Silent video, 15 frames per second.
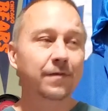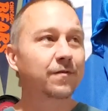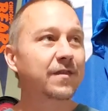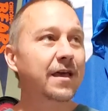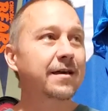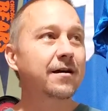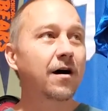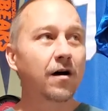
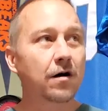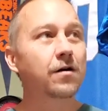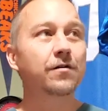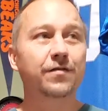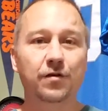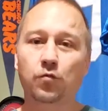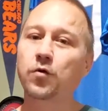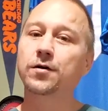They are
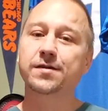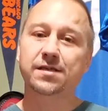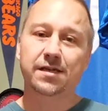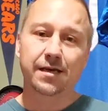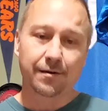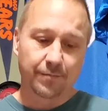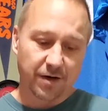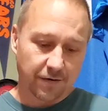the worst
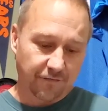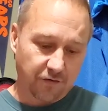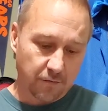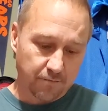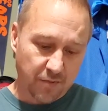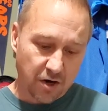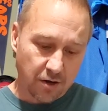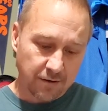team in
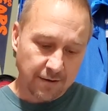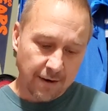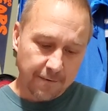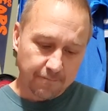football.